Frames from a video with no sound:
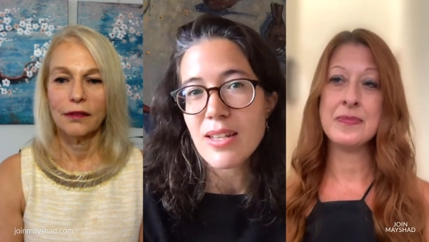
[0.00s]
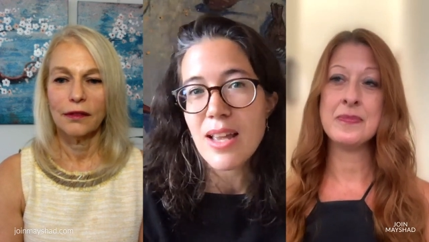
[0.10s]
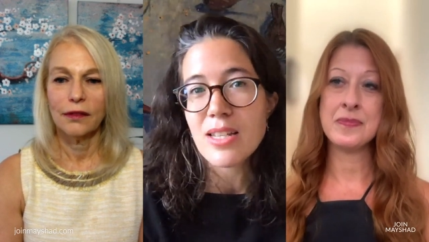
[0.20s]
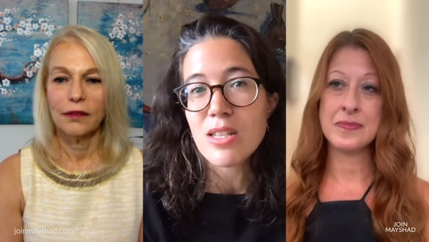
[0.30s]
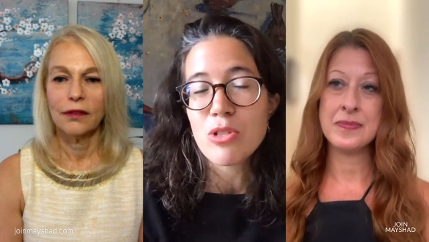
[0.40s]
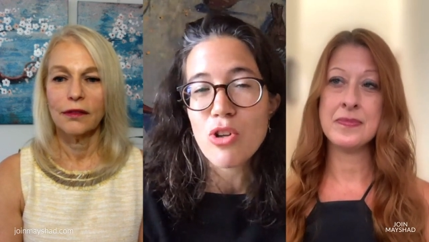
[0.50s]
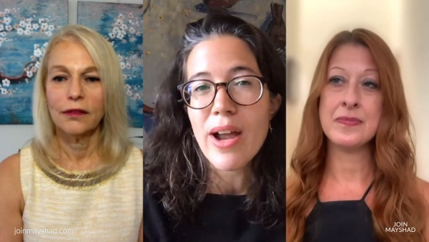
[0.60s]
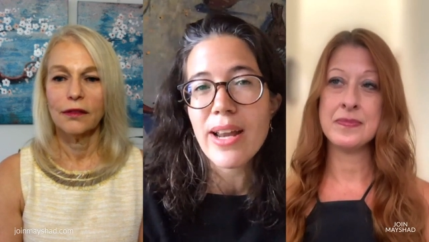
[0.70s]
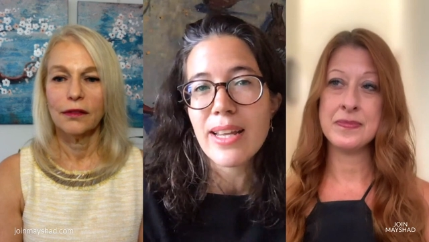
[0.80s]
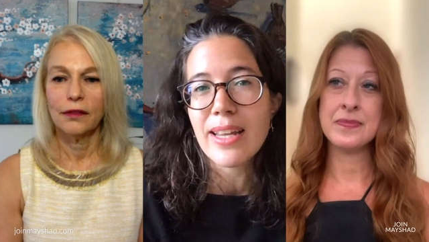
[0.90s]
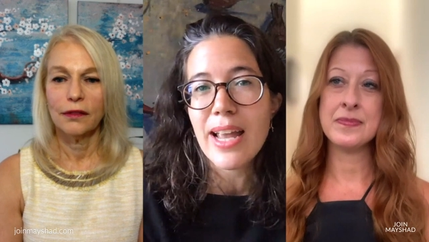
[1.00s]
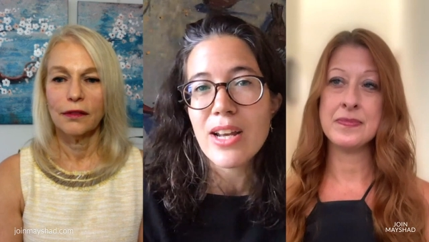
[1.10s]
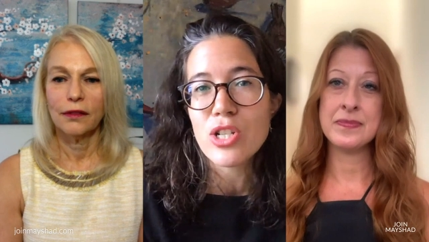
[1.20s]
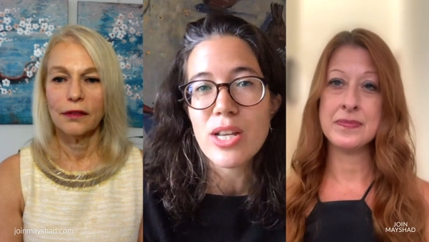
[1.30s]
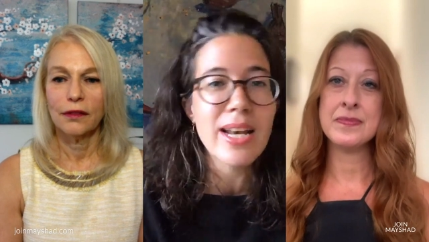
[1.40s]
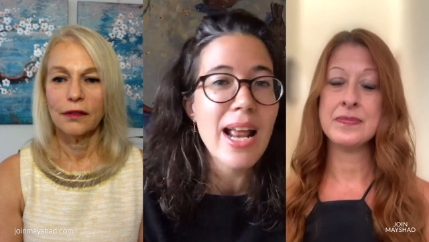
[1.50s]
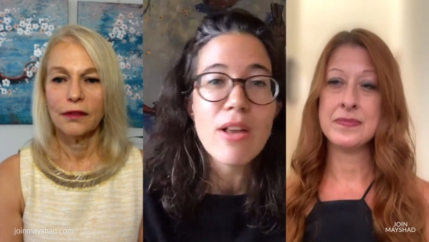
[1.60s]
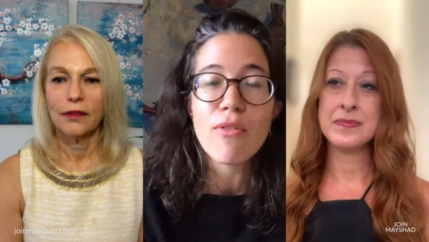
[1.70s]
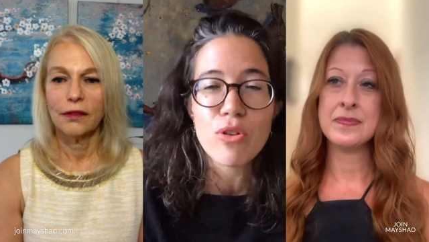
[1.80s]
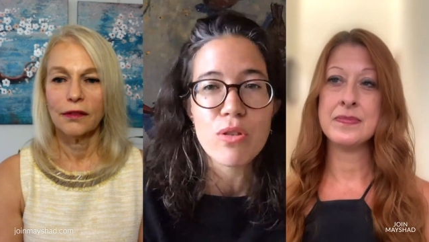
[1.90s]
Speaker 1: and, and to try and engage in
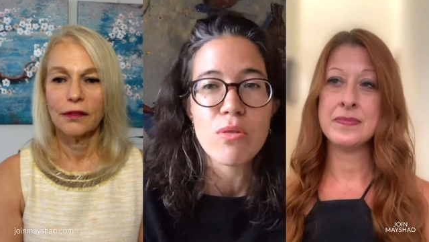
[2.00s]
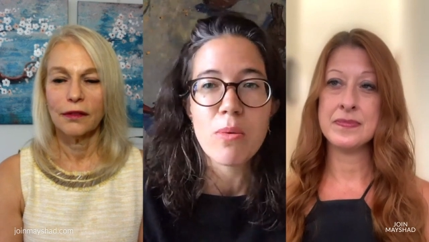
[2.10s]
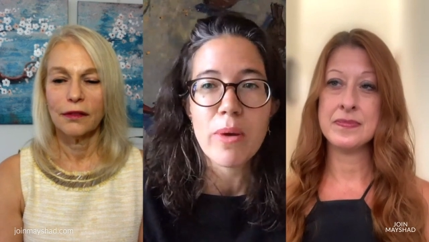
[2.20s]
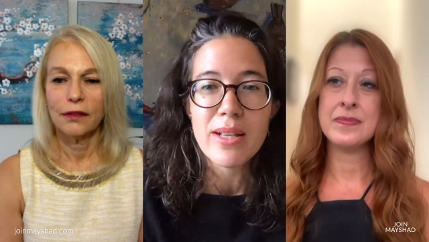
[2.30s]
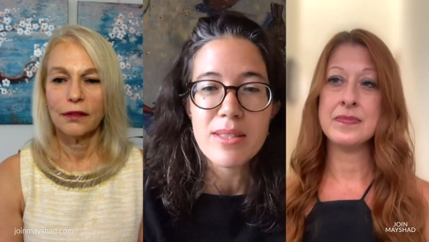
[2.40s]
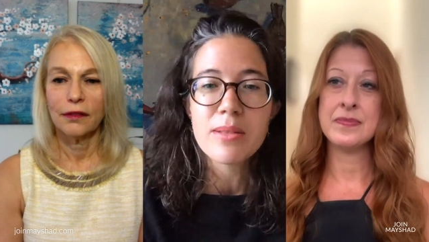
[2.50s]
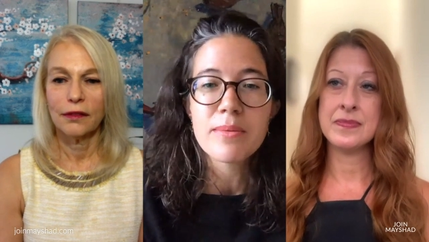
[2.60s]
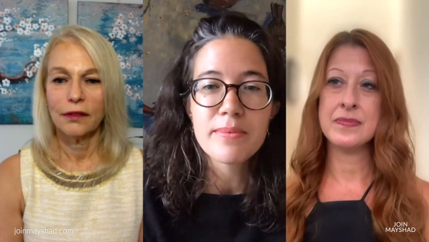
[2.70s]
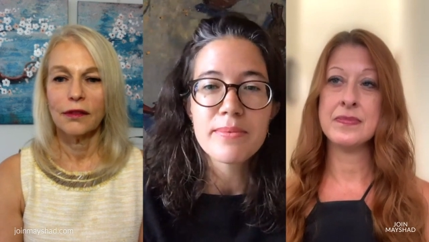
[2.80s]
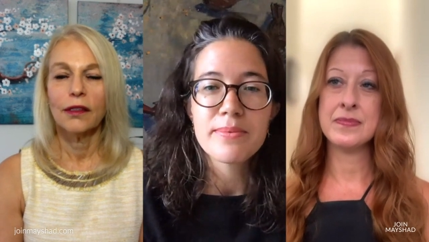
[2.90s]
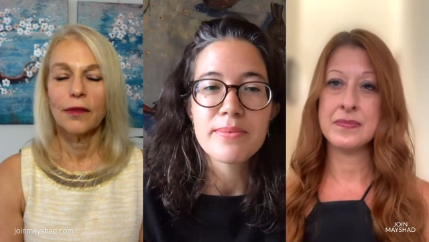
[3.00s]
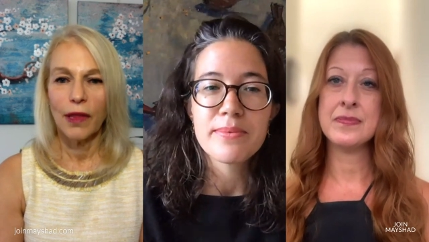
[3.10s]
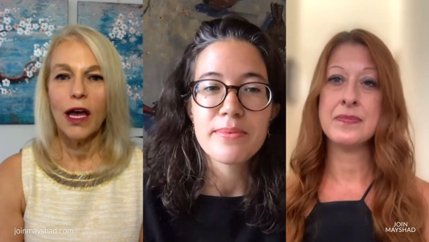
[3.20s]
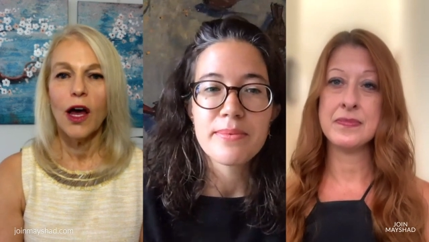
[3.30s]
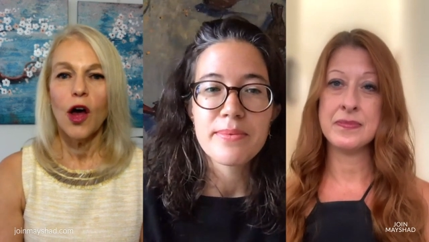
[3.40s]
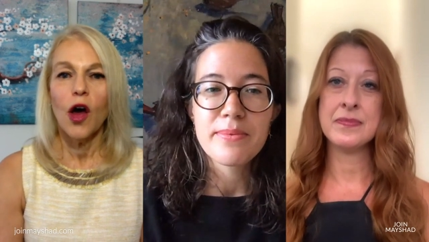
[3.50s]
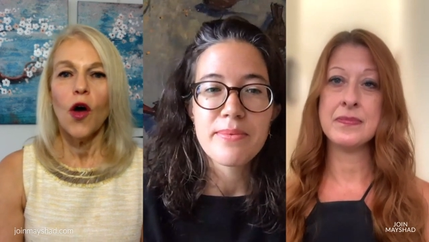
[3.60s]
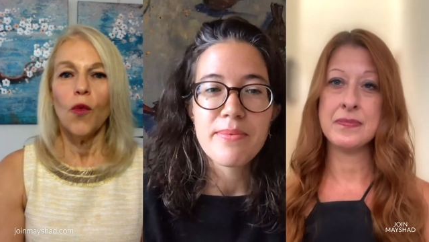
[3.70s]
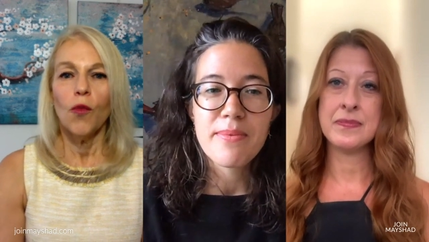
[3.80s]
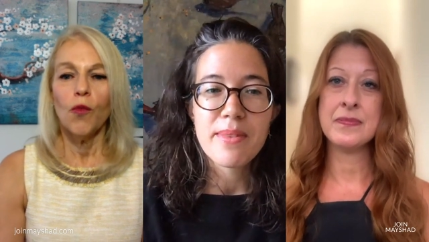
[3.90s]
any of those three ways.
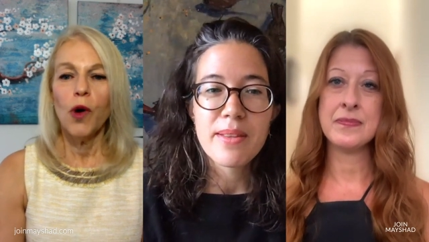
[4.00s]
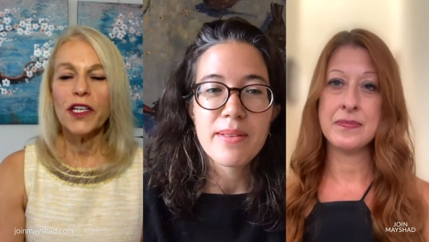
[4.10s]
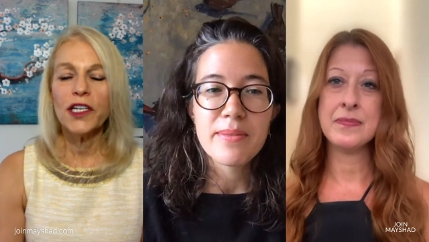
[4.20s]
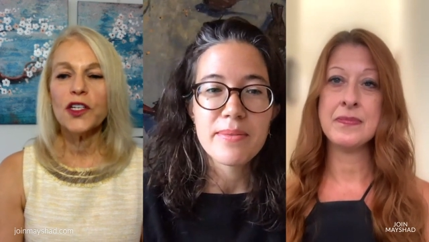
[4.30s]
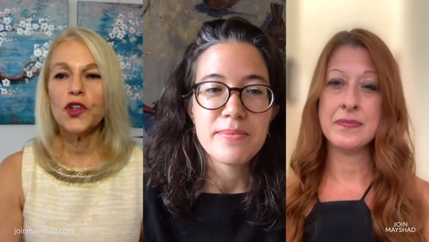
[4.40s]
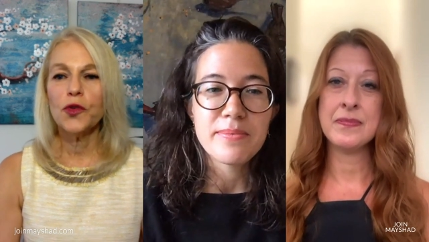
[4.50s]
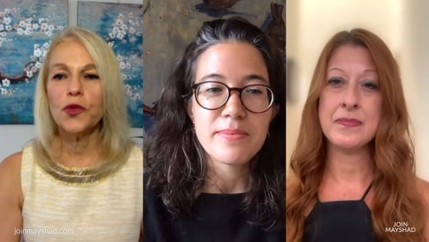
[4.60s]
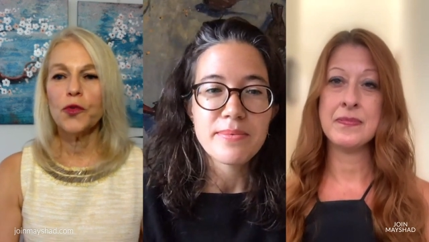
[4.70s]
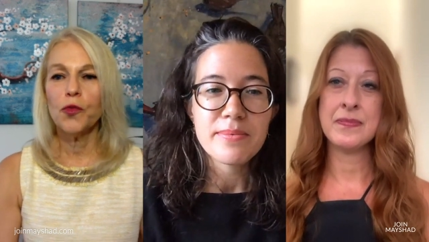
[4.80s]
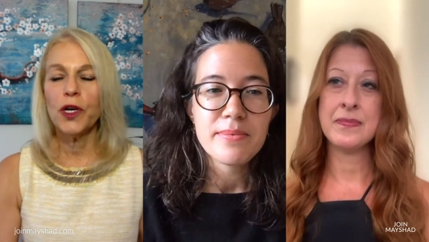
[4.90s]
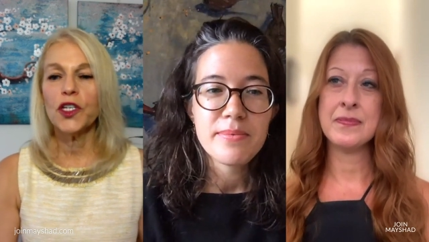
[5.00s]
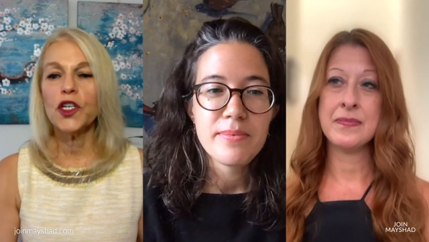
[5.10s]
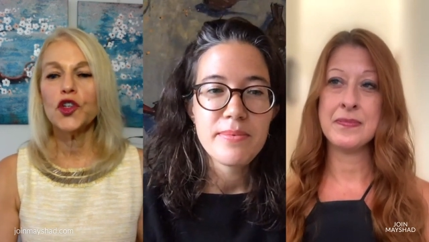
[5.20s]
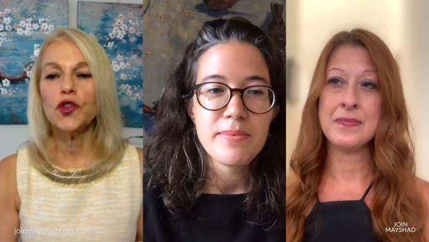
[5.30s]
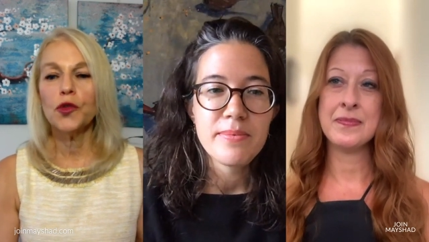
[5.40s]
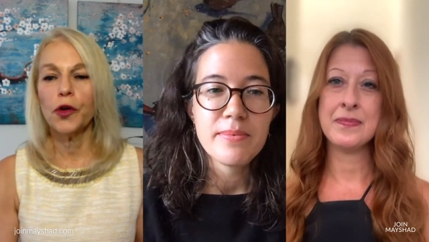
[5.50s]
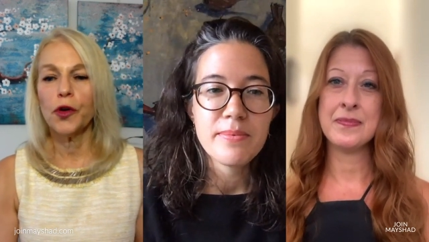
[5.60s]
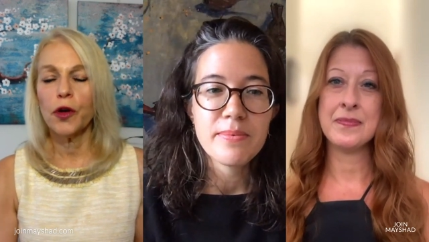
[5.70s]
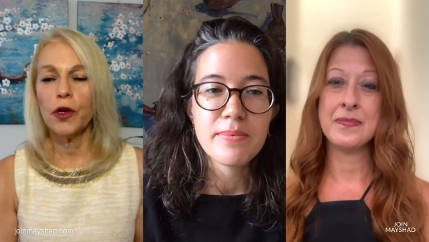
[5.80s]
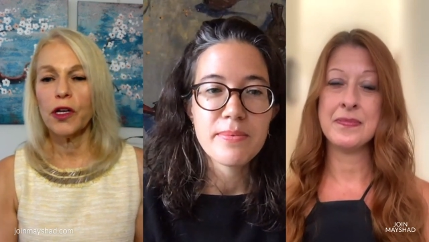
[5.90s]
What did you what did you
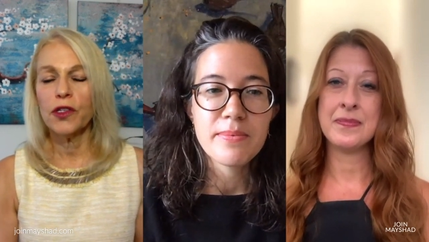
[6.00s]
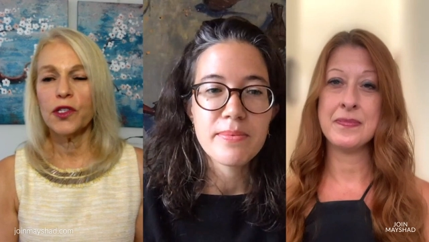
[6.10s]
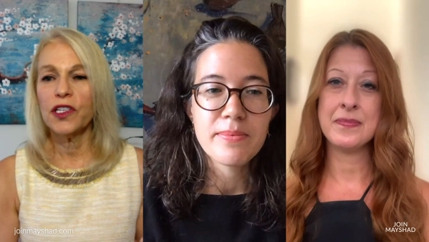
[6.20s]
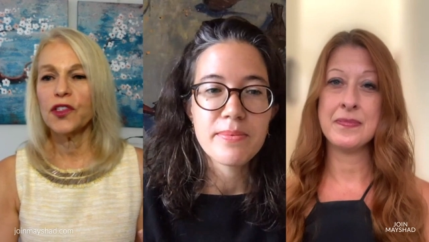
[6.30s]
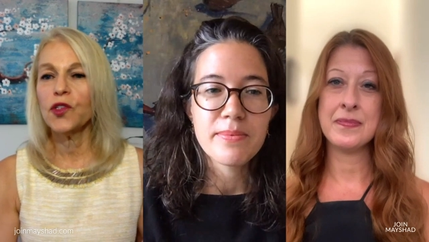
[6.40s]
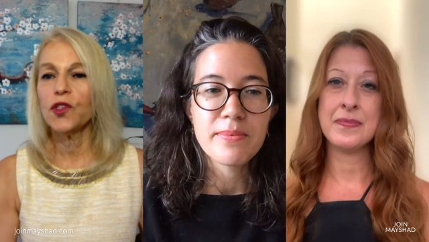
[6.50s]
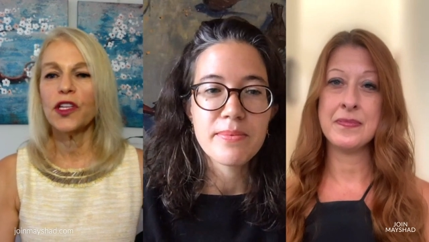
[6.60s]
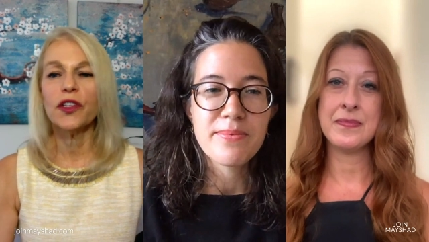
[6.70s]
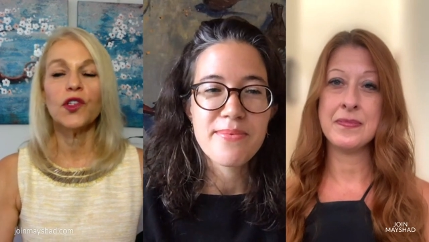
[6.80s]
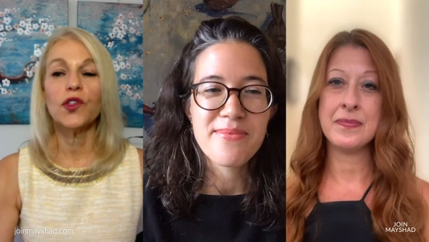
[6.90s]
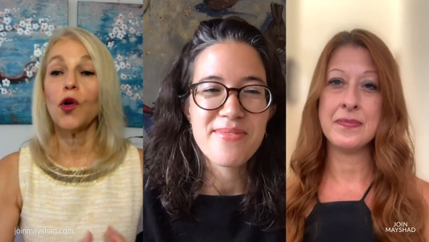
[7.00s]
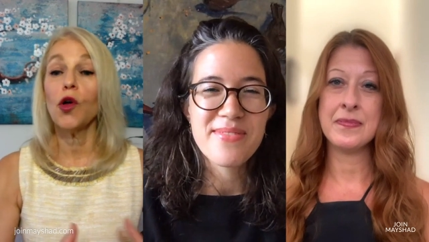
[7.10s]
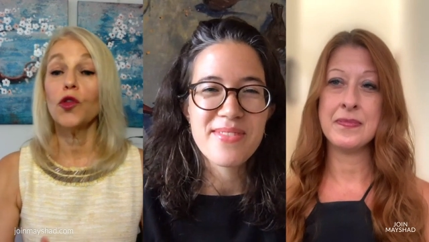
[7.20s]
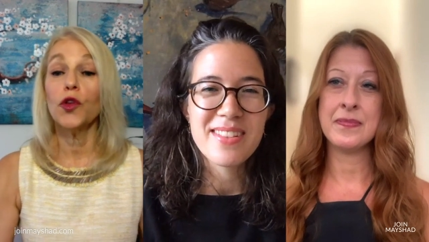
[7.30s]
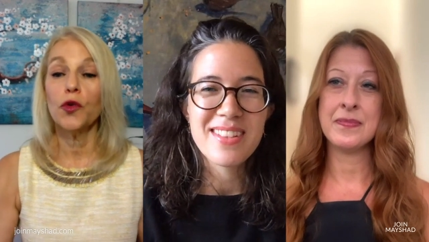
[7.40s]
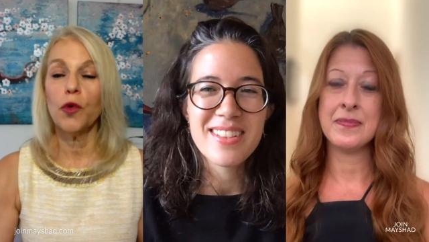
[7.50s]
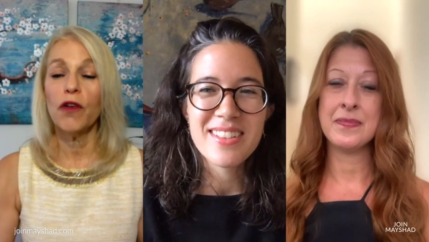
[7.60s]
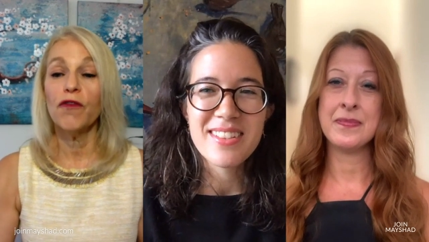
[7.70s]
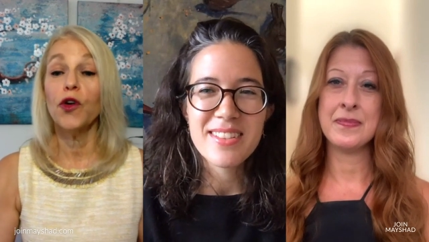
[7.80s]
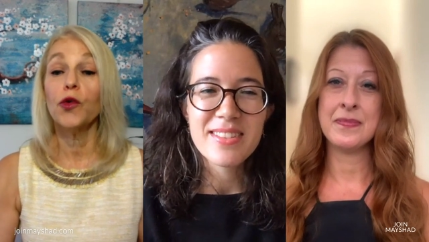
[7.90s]
Speaker 2: learn? Because this is this is all new of